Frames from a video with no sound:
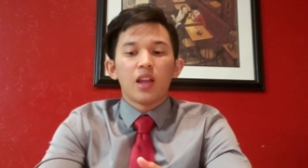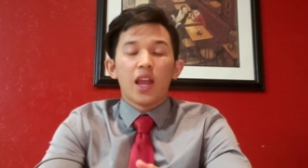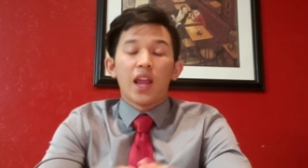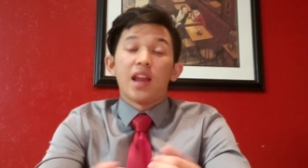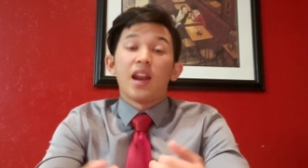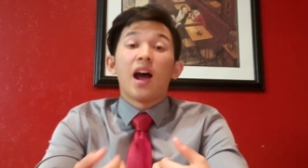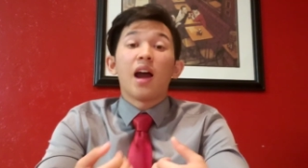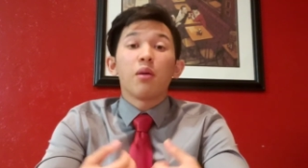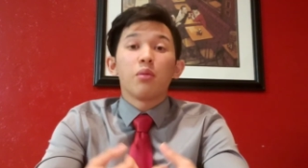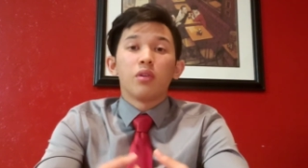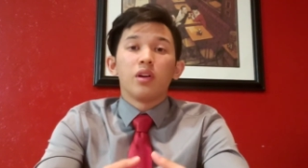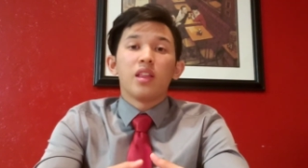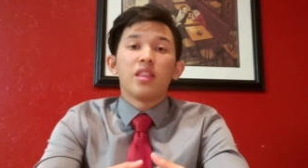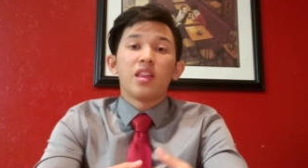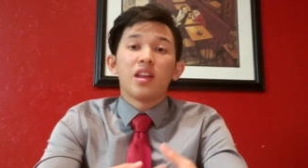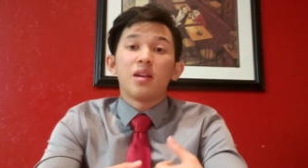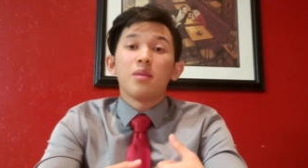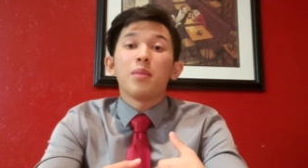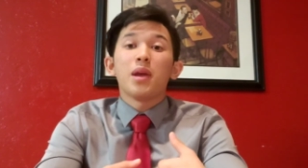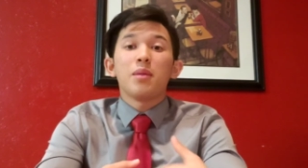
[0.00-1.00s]
and
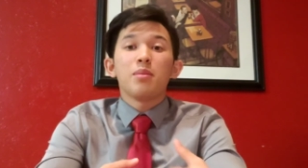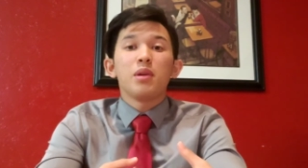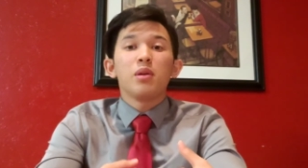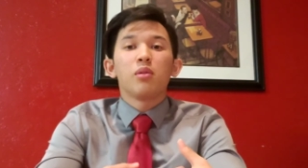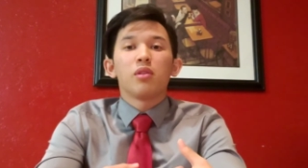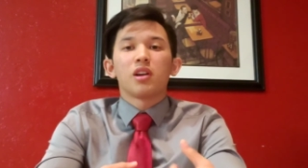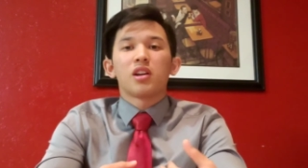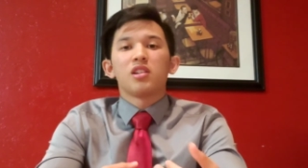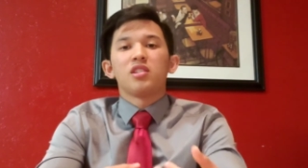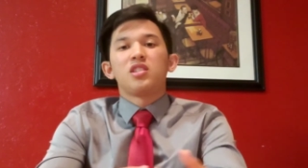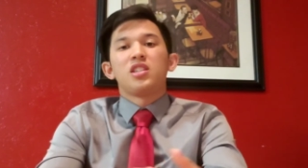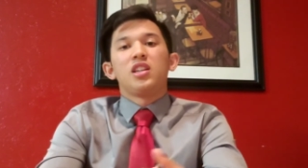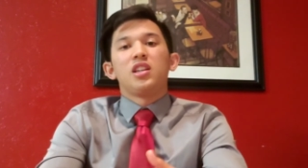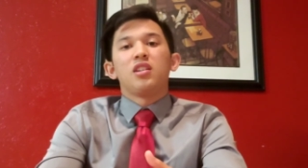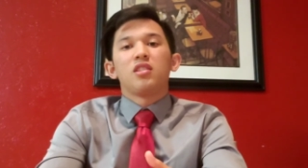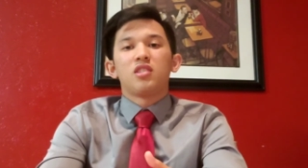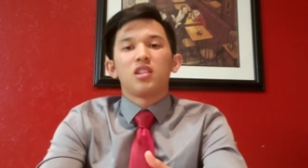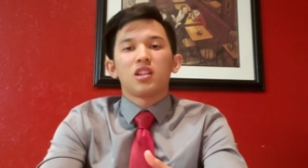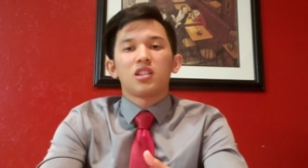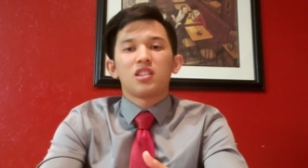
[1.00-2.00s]
then it made me want to
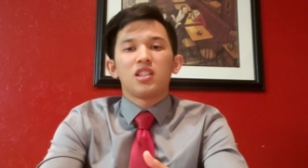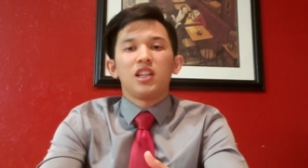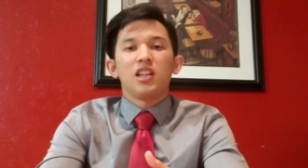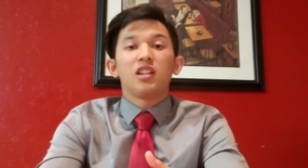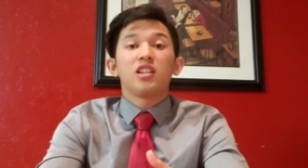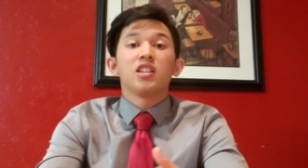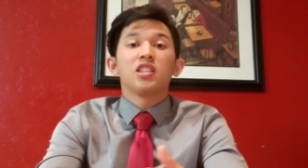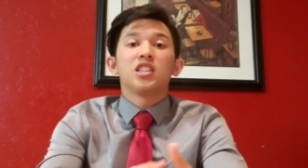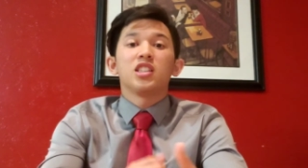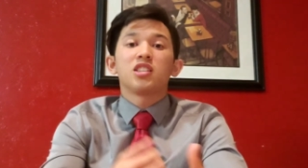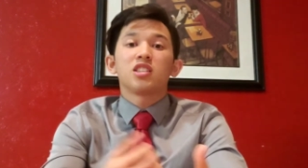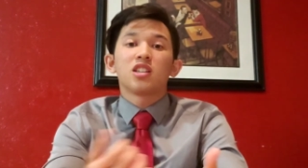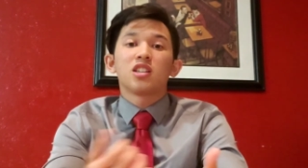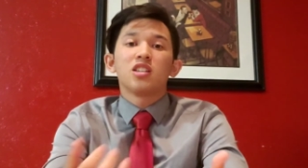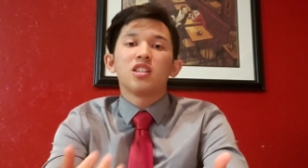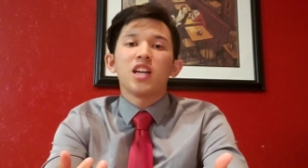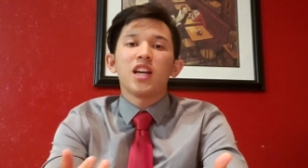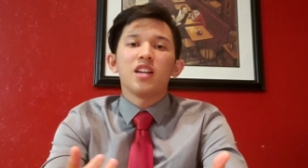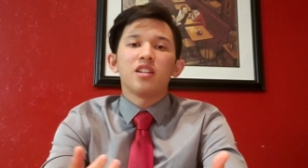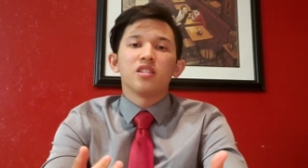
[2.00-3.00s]
succeed because it's
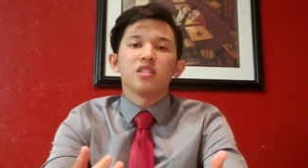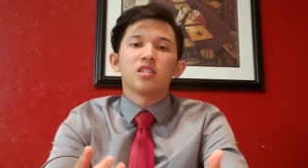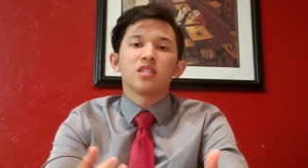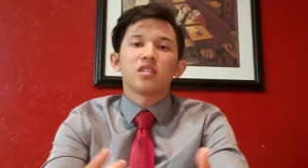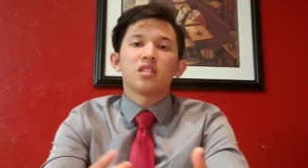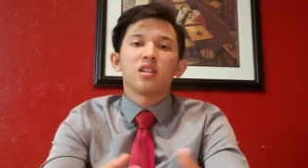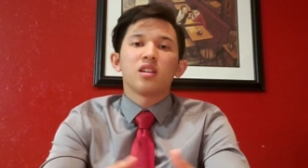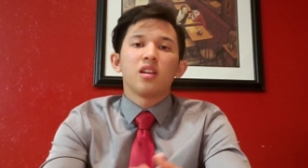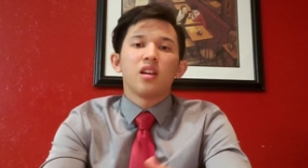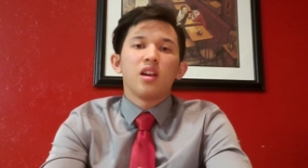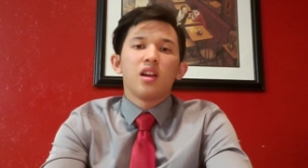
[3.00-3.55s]
contagious.